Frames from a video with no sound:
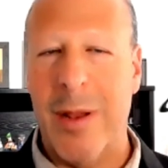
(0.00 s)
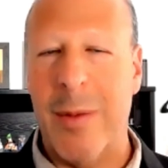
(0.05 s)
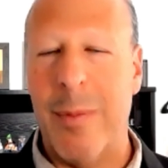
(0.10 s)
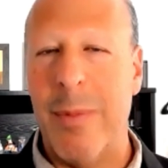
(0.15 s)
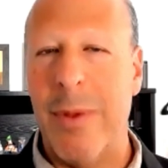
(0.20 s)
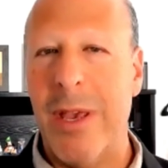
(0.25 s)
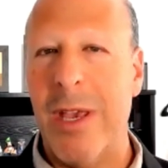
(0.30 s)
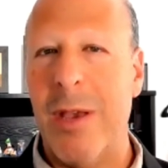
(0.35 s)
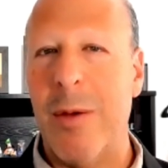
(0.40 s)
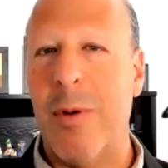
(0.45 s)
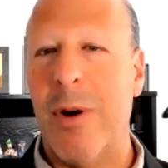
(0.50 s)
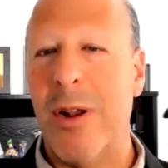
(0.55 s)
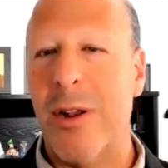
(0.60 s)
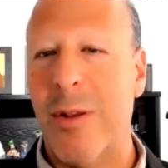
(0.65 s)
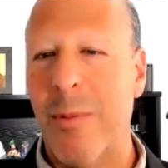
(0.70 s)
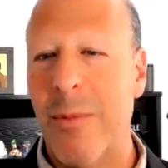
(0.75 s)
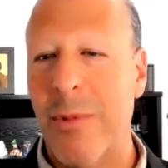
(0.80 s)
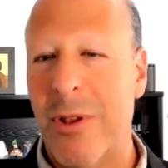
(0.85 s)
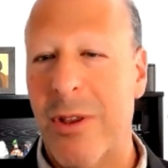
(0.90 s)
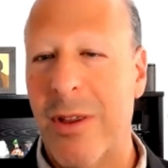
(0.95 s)
me,
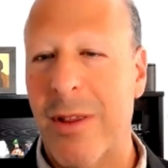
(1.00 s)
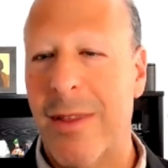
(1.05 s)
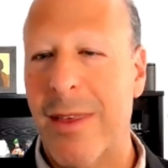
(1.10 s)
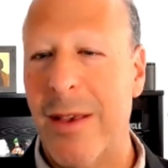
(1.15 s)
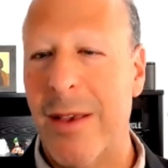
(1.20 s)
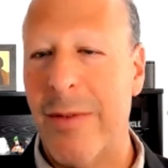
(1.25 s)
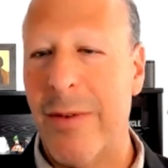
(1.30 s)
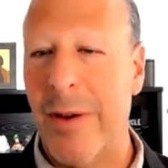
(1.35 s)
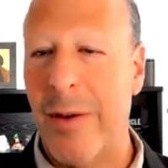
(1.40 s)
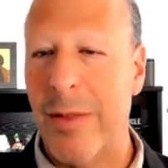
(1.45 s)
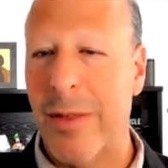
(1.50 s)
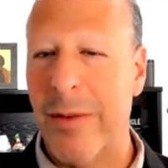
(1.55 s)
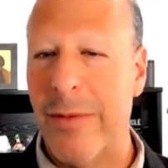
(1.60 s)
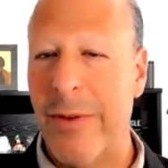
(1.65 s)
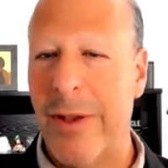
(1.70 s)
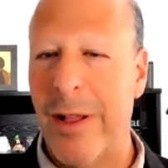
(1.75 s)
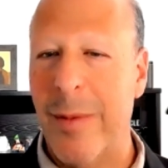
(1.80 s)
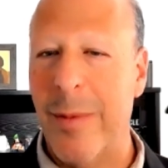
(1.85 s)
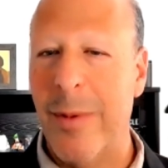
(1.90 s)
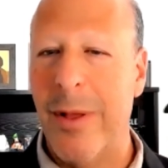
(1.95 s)
wanted to see if I was
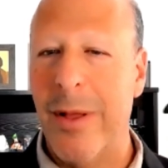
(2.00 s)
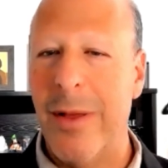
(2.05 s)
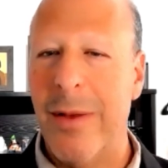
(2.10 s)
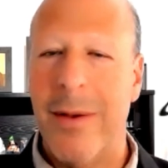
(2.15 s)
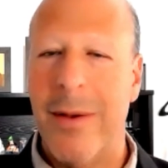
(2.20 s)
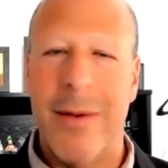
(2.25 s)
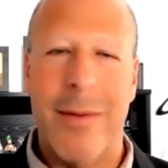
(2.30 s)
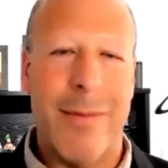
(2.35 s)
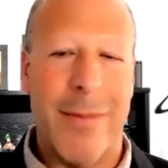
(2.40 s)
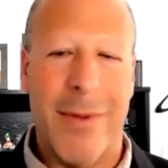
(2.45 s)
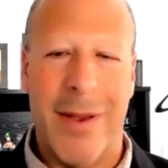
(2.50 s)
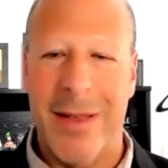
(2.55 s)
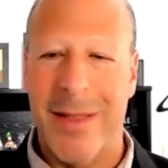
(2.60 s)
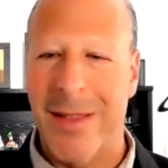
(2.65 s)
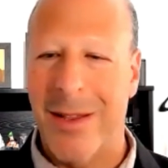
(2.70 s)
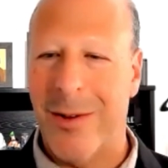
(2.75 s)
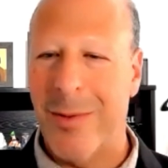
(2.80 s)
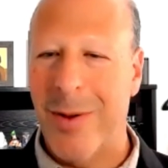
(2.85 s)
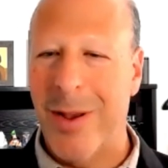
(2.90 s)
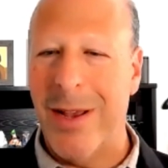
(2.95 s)
available. I
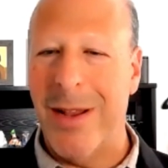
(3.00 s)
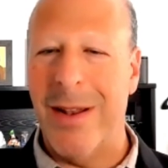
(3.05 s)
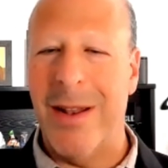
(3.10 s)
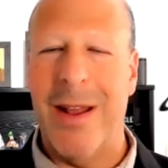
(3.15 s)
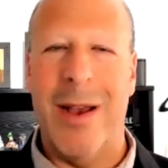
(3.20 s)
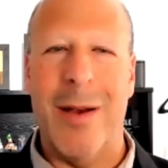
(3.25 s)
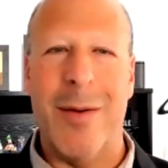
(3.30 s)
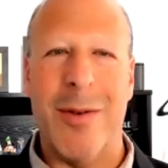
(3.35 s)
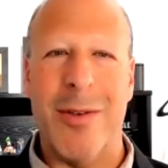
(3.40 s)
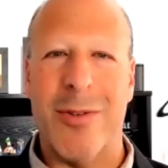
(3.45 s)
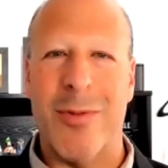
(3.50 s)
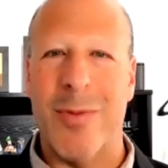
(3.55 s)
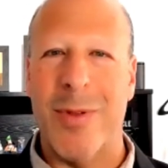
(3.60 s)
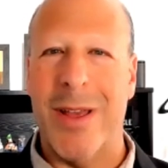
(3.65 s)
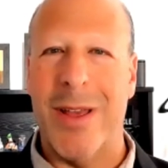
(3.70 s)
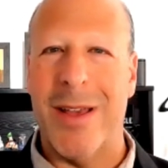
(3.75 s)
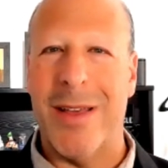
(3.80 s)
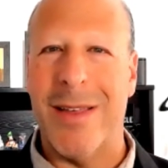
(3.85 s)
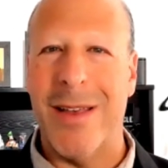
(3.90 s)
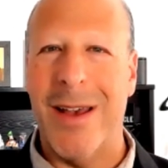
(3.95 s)
said, great. I was really
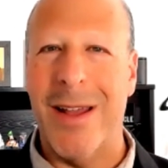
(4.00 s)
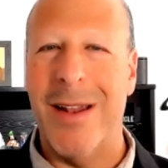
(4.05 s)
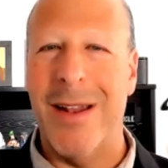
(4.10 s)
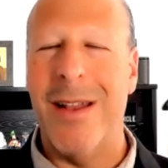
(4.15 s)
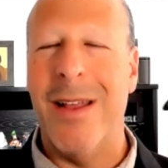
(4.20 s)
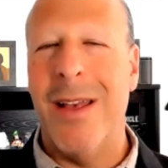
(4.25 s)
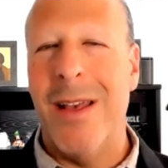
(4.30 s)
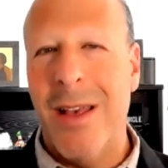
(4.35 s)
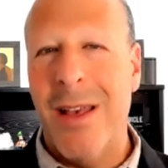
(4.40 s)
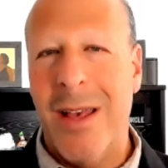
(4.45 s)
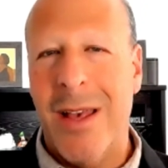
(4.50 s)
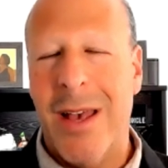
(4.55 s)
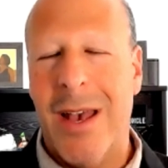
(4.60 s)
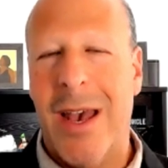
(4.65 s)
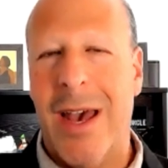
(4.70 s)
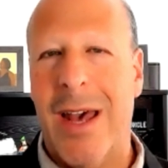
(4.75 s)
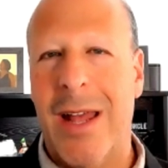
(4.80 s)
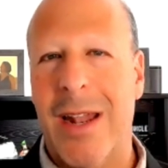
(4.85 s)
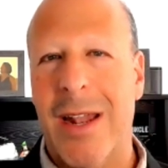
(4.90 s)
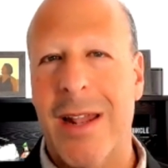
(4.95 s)
excited.
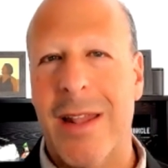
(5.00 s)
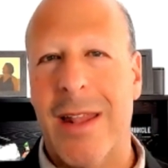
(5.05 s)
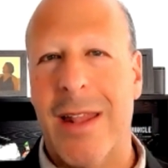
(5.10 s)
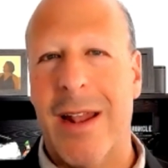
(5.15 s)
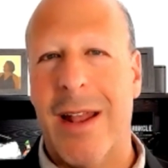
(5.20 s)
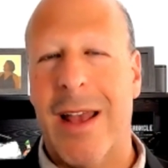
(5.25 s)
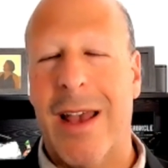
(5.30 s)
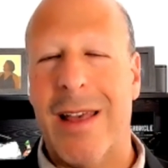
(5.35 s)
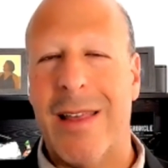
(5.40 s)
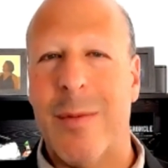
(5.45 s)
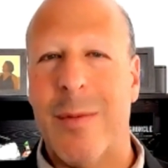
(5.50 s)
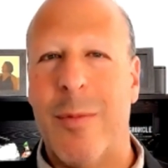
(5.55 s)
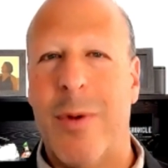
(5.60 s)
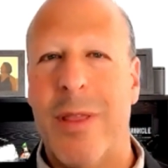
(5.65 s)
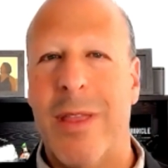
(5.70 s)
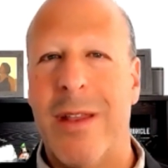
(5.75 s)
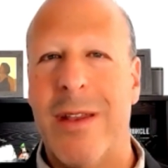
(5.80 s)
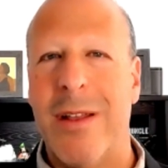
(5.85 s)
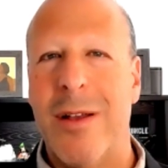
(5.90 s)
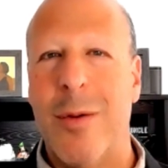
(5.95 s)
And then I asked him when
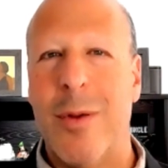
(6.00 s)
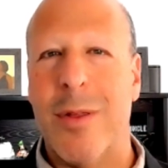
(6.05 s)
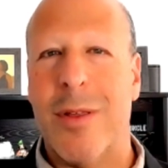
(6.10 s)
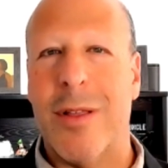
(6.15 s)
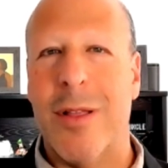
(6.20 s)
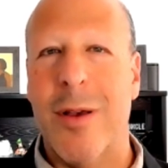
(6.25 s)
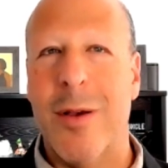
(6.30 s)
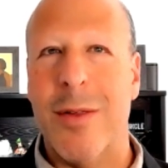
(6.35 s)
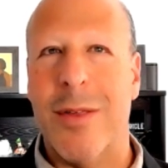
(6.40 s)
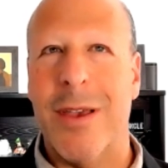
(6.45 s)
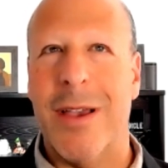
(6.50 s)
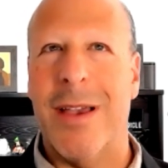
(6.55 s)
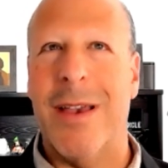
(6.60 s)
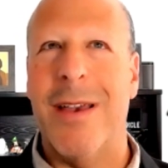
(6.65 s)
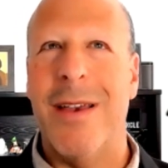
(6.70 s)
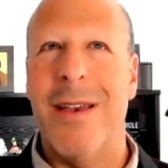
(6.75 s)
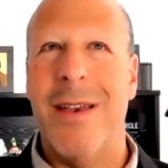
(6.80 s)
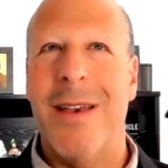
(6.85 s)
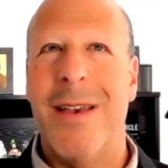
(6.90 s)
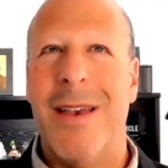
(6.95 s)
the deal was closing.
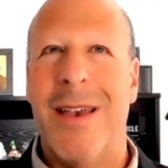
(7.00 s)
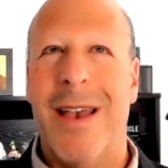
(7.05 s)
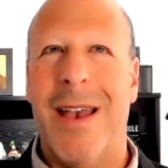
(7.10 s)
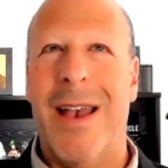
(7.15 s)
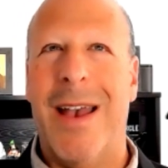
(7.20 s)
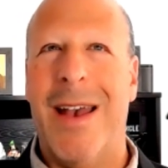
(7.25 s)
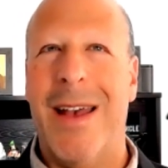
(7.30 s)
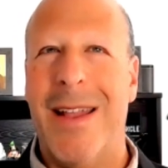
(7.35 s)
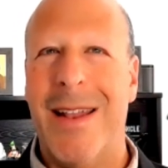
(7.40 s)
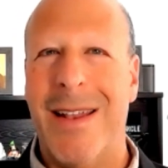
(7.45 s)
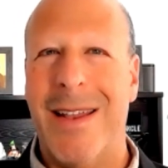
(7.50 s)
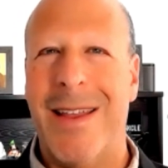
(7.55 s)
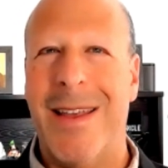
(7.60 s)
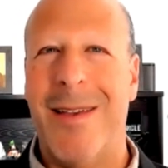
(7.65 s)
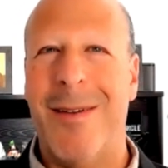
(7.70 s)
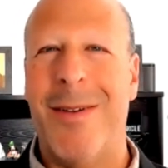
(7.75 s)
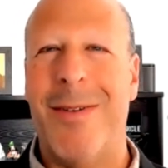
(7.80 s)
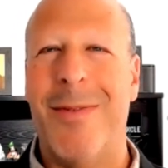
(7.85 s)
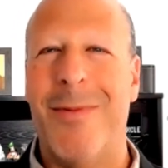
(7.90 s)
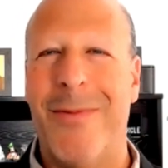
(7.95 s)
And
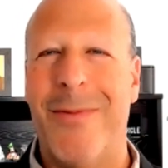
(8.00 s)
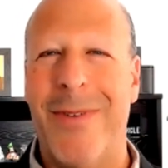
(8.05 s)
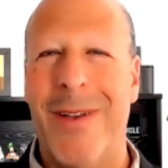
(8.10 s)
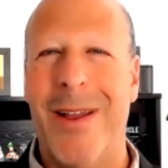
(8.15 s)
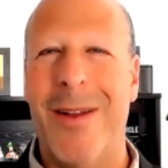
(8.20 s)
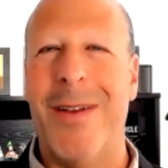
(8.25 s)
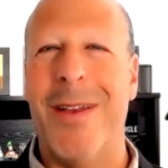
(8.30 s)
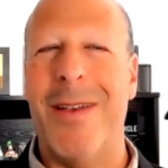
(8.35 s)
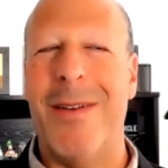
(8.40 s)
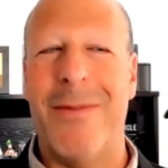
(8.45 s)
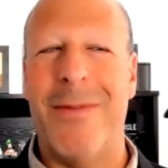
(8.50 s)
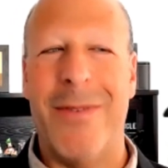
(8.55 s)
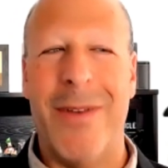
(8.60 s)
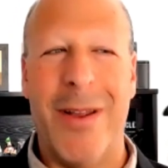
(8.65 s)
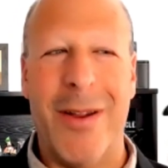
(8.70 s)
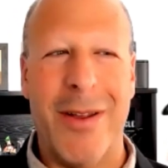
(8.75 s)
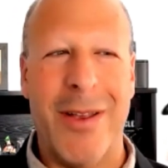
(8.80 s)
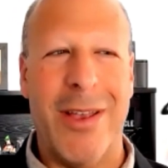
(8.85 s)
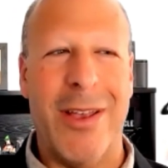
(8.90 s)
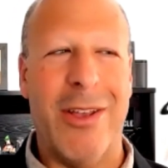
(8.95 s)
he very,
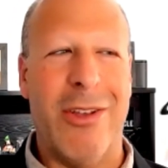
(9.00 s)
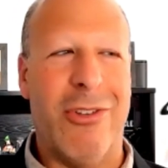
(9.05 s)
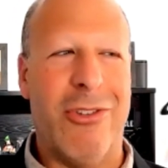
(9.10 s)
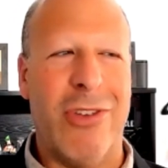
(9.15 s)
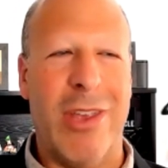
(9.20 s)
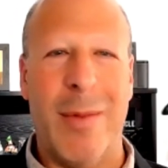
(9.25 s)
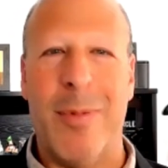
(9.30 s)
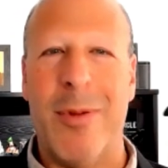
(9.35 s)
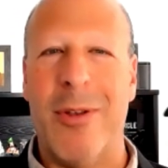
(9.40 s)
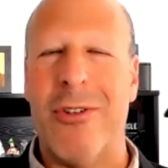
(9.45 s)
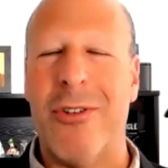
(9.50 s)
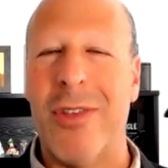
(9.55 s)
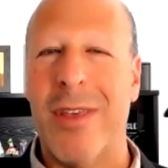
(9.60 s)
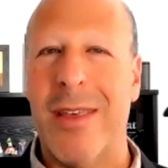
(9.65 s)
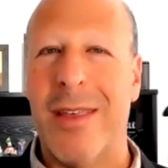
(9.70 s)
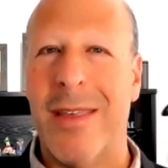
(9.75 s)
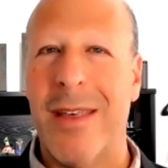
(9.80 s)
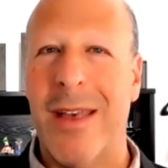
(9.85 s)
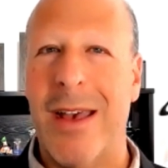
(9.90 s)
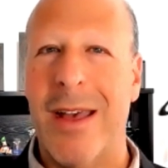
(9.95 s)
very sheepishly
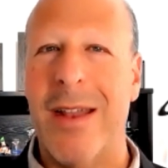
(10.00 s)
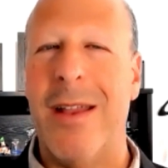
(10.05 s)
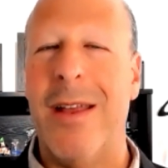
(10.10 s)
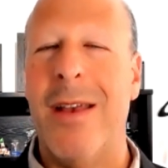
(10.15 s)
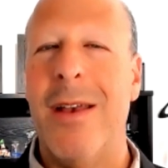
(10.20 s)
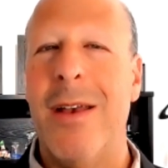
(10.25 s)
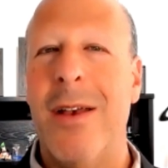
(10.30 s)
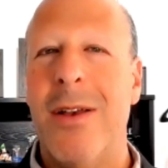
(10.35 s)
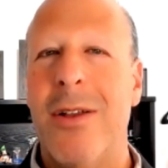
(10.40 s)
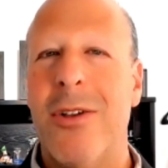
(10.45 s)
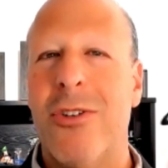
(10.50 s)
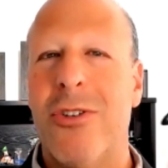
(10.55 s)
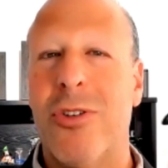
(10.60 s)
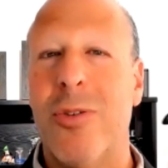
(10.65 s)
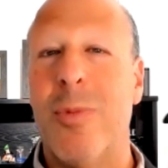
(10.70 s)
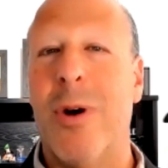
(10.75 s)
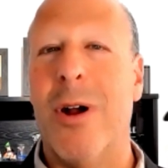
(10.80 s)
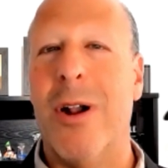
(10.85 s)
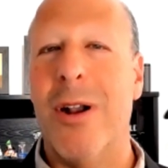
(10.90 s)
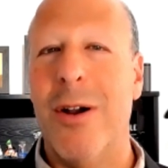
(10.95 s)
said,
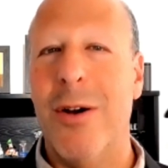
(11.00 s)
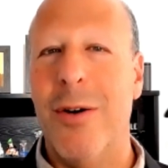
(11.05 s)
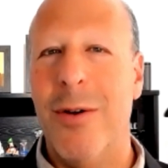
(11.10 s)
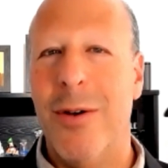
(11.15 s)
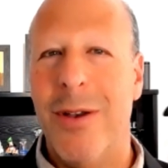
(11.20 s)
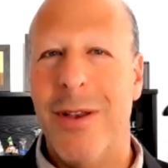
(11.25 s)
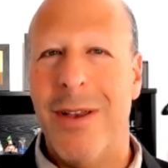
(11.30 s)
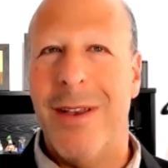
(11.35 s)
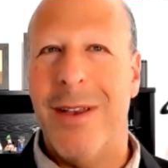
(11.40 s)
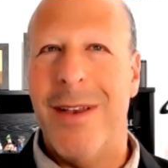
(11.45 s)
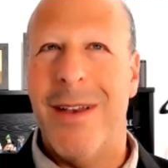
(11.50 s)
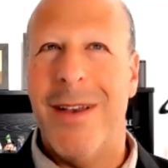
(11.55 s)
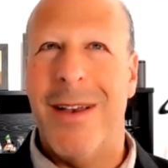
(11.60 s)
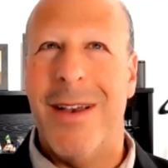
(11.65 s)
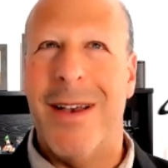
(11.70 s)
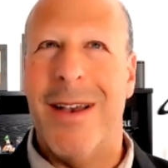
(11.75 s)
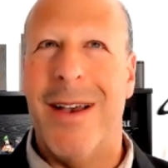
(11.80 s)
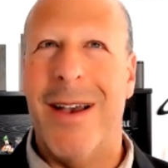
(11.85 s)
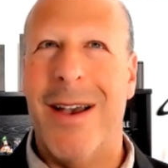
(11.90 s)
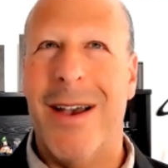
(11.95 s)
tomorrow.
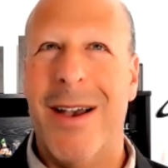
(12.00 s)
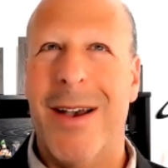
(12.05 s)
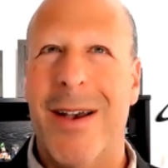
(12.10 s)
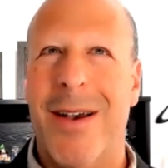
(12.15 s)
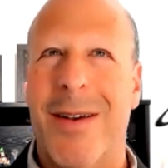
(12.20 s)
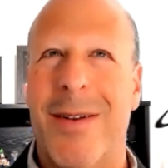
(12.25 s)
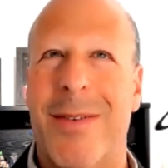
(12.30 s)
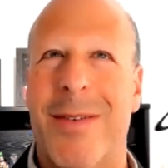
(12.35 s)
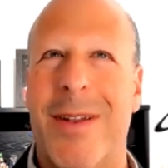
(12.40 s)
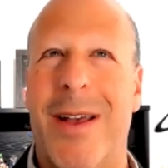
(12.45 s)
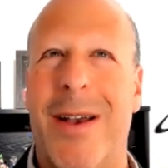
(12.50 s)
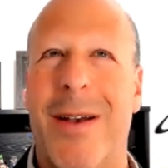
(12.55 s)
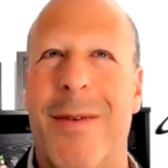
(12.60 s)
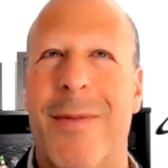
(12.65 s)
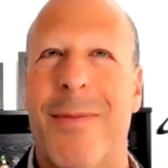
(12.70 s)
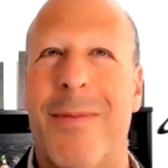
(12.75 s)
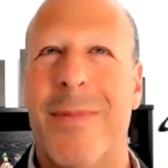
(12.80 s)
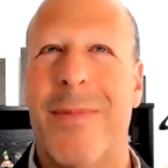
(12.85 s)
Now, at